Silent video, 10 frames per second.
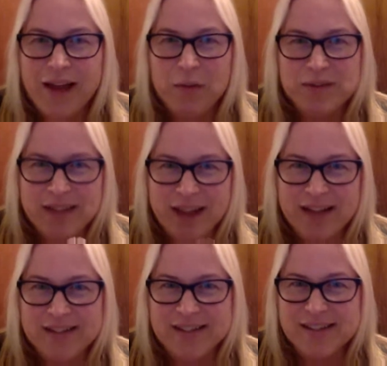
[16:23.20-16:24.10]

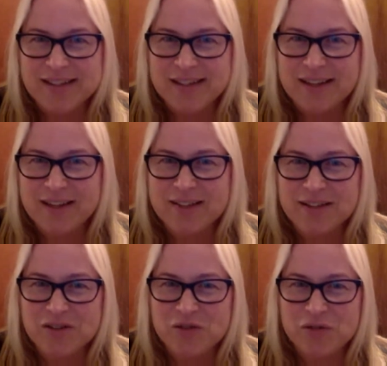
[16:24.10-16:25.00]
Wisconsin. Yes,
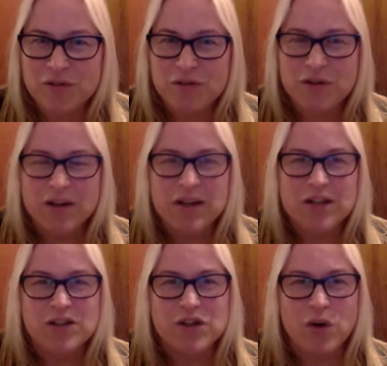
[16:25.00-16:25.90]
that's true.
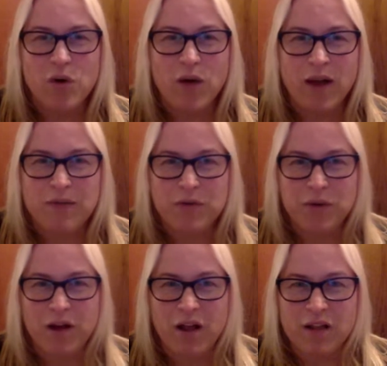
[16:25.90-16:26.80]
So I'm
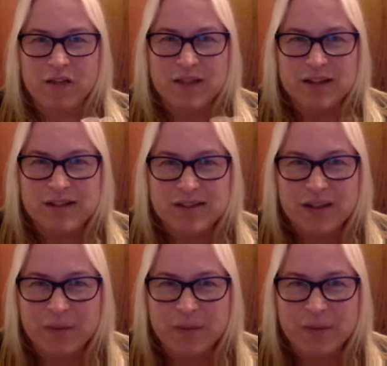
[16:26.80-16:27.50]
doing all of this.